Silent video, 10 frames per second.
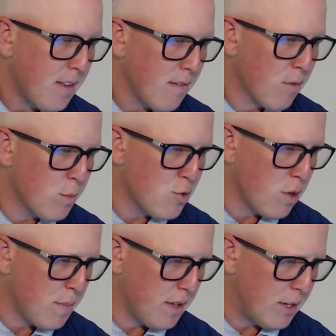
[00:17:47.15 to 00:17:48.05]
from
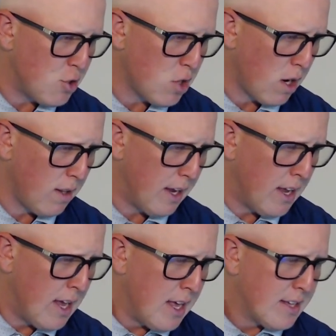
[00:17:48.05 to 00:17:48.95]
AAA Charlotte,
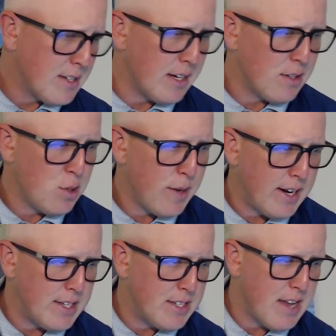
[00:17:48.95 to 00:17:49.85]
sitting
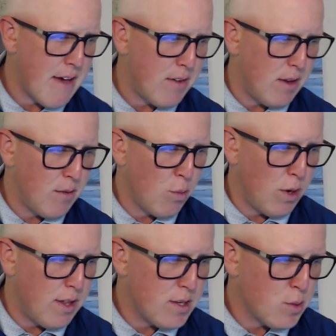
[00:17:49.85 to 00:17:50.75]
287
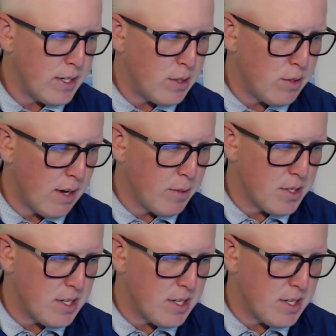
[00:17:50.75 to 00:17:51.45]
with 22 doubles,